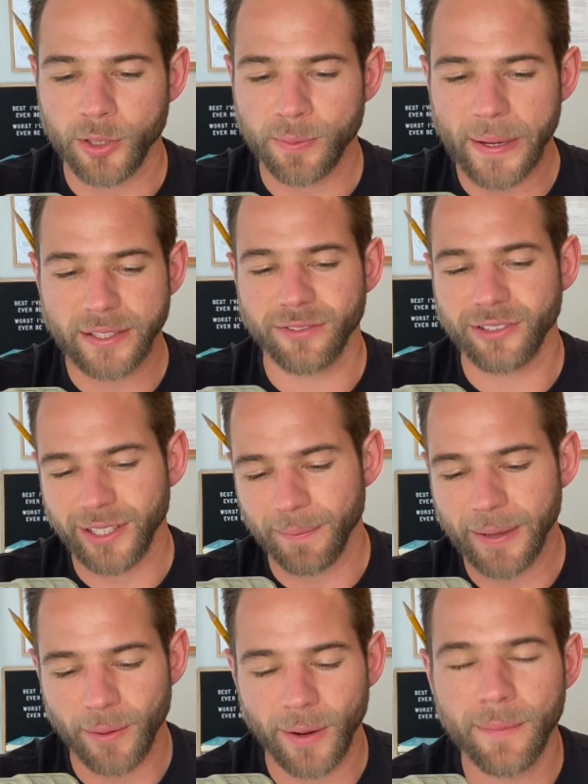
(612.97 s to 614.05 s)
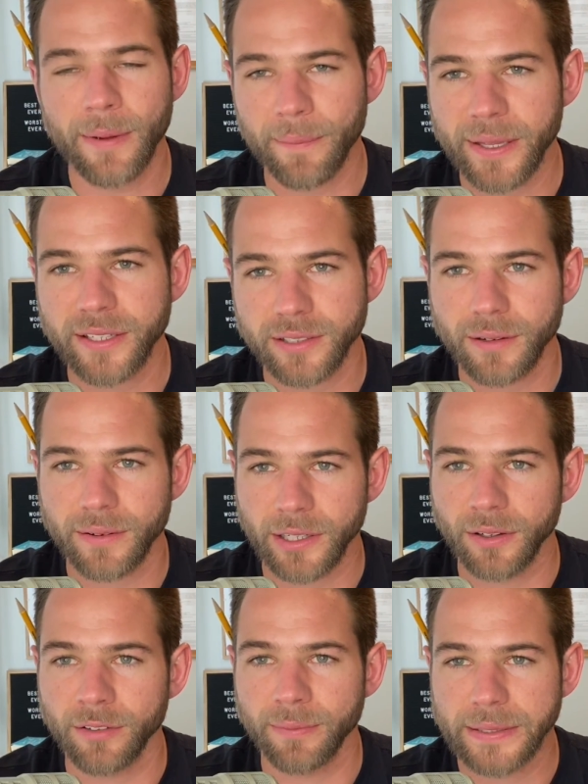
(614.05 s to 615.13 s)
And you're like, man, why am I being so critical of
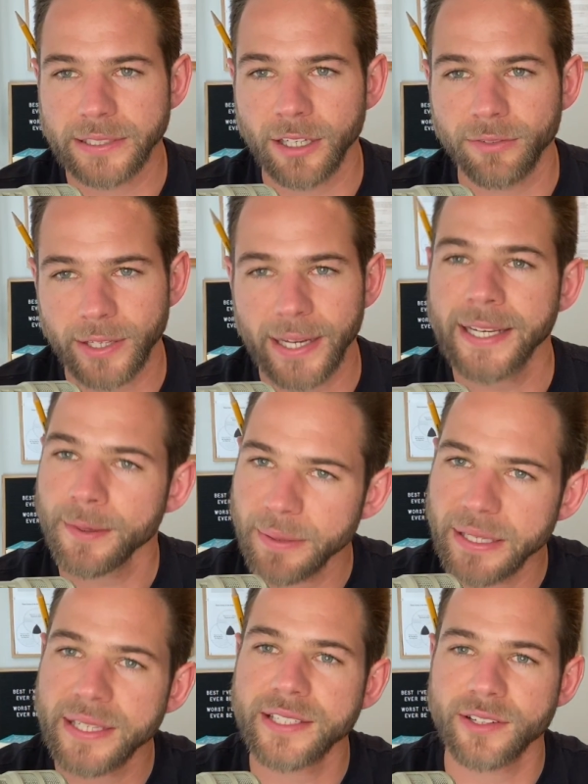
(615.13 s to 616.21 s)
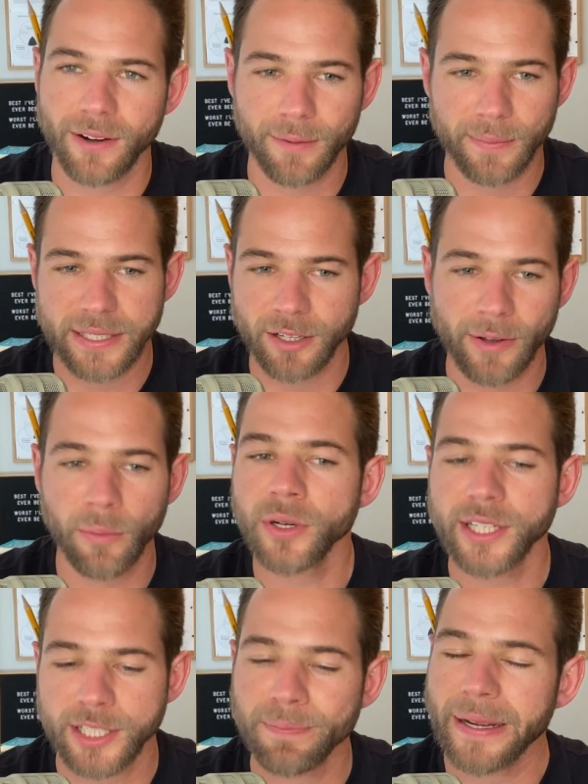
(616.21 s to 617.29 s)
myself? Like, I need to be easier on myself. I wouldn't expect
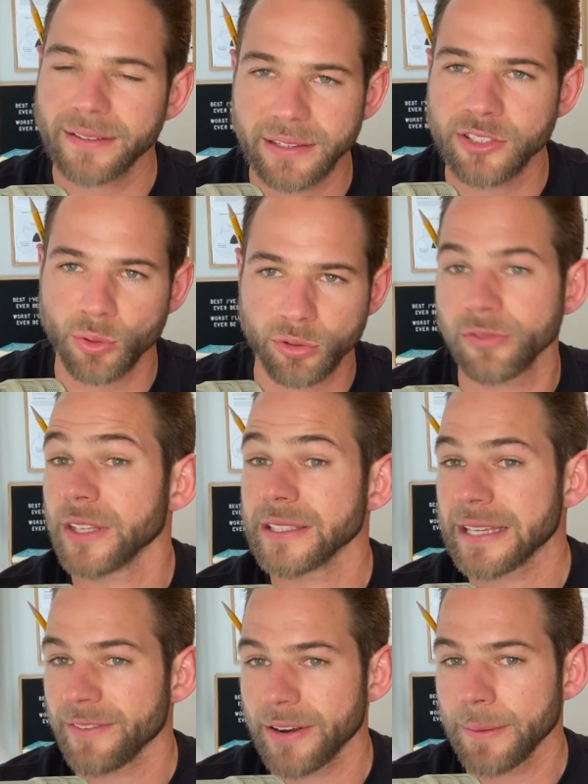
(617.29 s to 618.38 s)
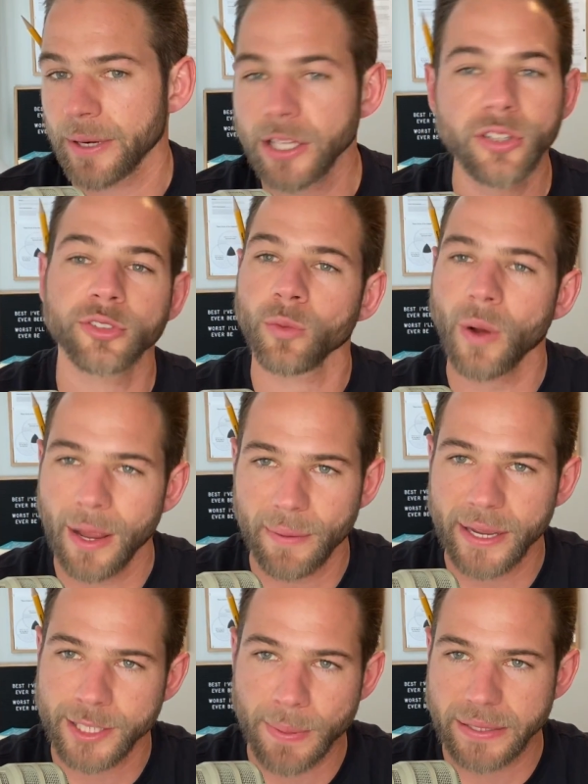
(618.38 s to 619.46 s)
these sorts of things out of anybody else. So why am I
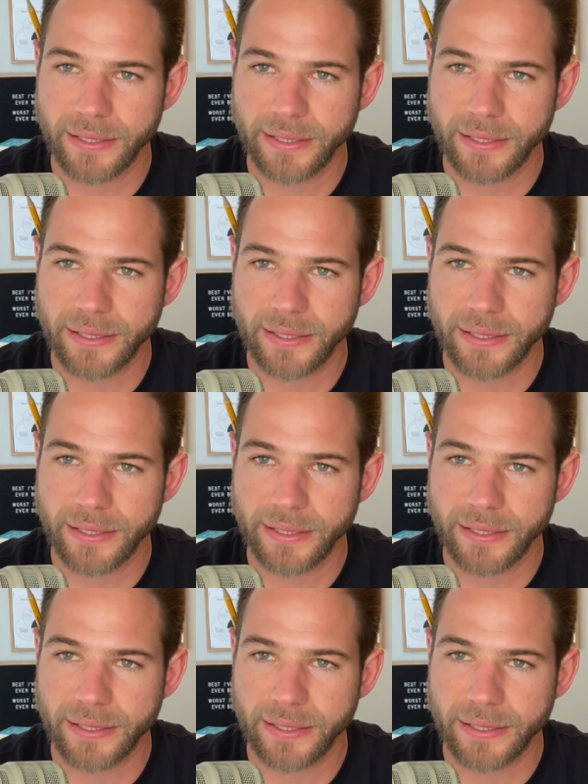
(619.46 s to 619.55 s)
expecting it